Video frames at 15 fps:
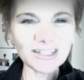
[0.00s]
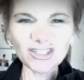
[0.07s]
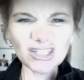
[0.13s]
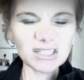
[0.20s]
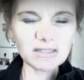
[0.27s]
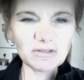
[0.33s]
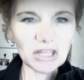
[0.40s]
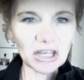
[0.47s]

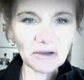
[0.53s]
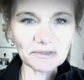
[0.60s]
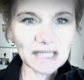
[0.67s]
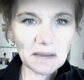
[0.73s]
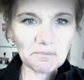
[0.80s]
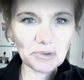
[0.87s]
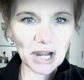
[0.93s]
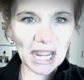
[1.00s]
just, you know, was
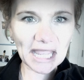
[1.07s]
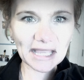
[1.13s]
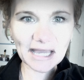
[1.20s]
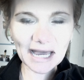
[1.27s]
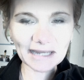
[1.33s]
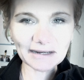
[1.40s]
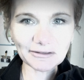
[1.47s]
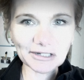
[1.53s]
on break.
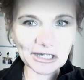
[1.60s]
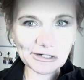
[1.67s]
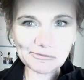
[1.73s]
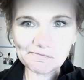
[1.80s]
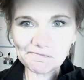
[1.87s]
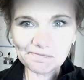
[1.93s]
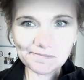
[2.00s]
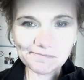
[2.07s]
I don't know.